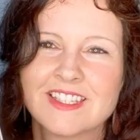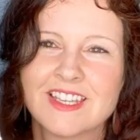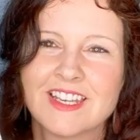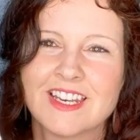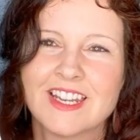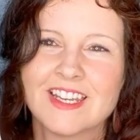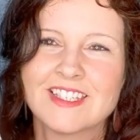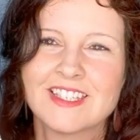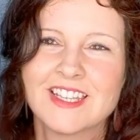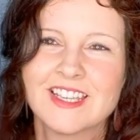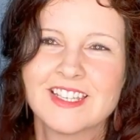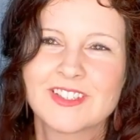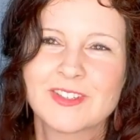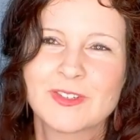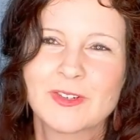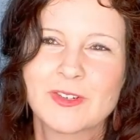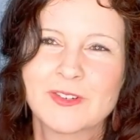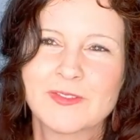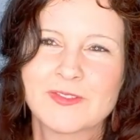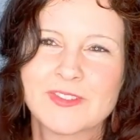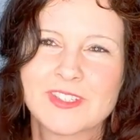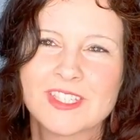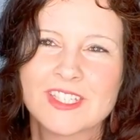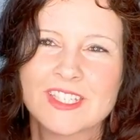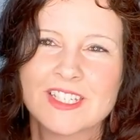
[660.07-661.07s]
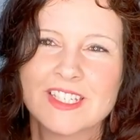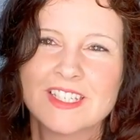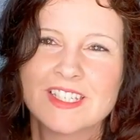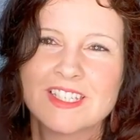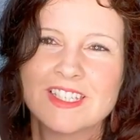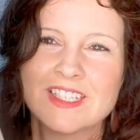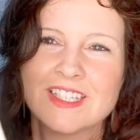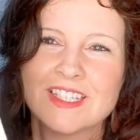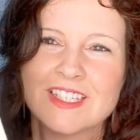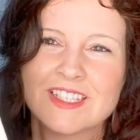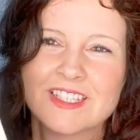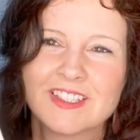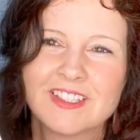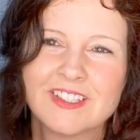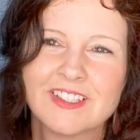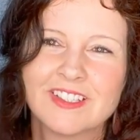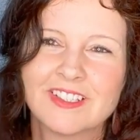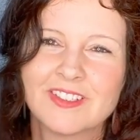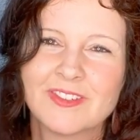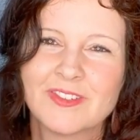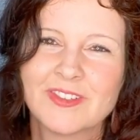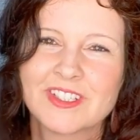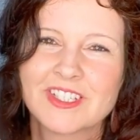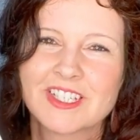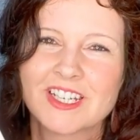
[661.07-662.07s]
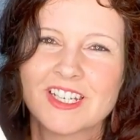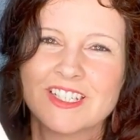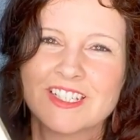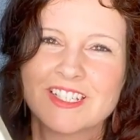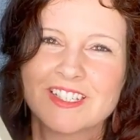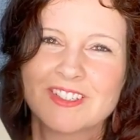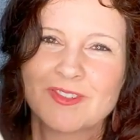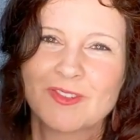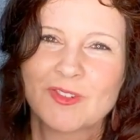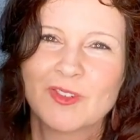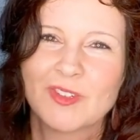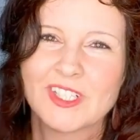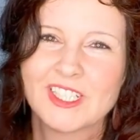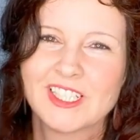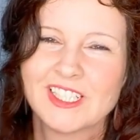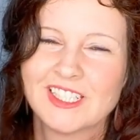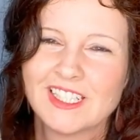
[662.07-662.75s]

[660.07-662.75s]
It has that sort of 60s look, which I just really